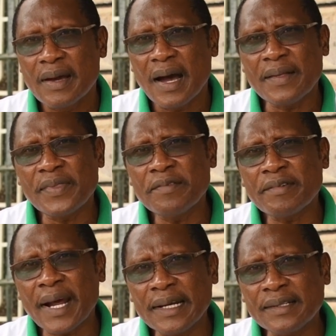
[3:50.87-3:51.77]
and then
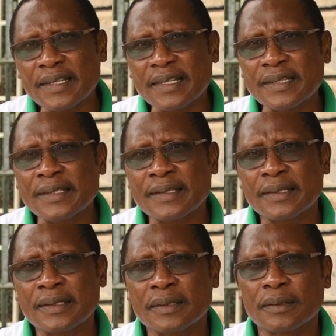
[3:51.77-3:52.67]
writes
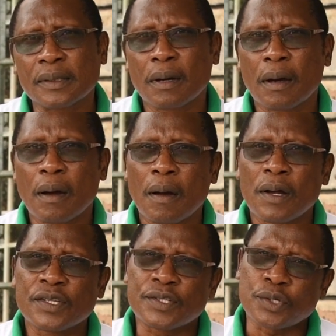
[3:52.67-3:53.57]
his
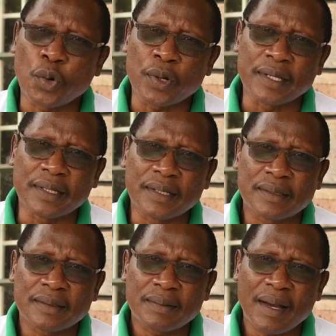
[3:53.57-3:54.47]
story
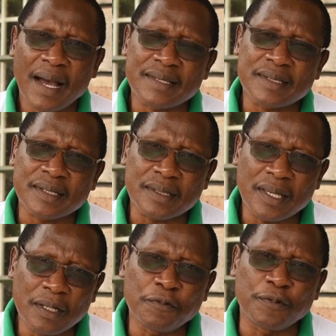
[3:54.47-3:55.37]
as
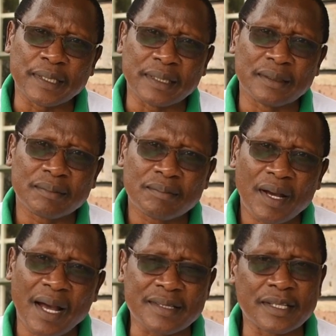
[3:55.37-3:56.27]
skillfully
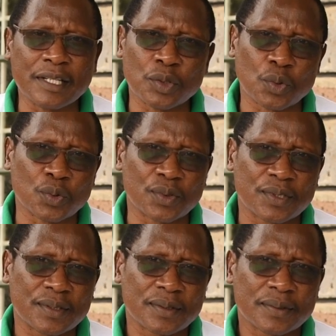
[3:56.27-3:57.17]
as he
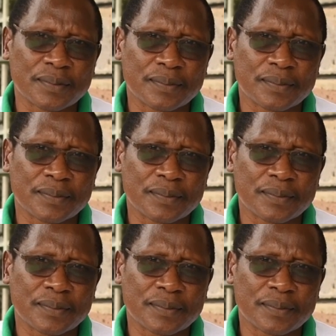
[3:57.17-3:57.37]
knows.